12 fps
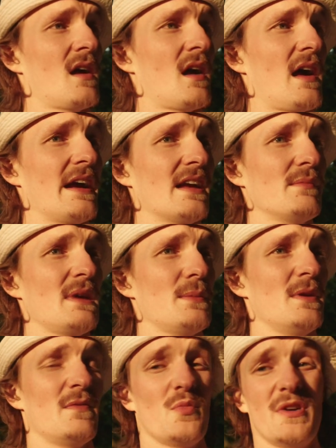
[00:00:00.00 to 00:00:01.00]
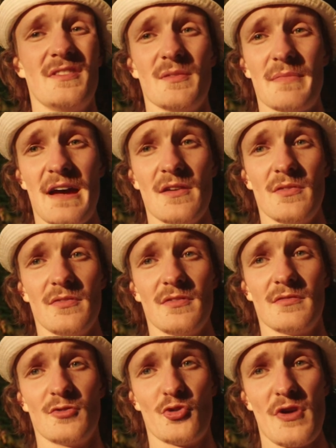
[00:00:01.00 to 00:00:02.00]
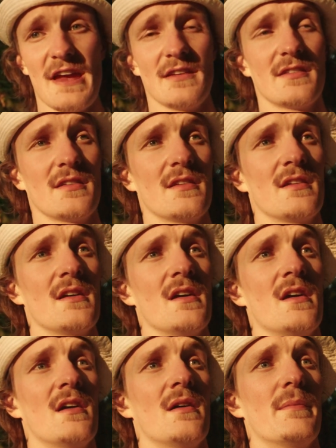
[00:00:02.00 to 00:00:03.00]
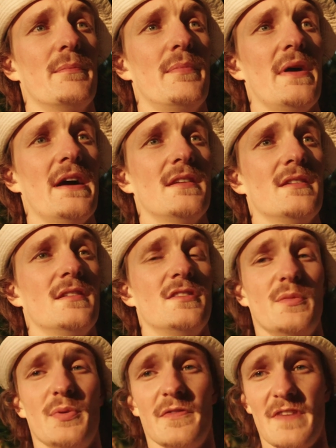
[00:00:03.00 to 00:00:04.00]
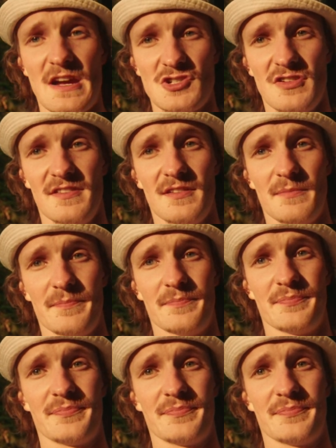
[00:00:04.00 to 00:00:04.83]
I can maybe even win some battles. Great. But the perfectionism,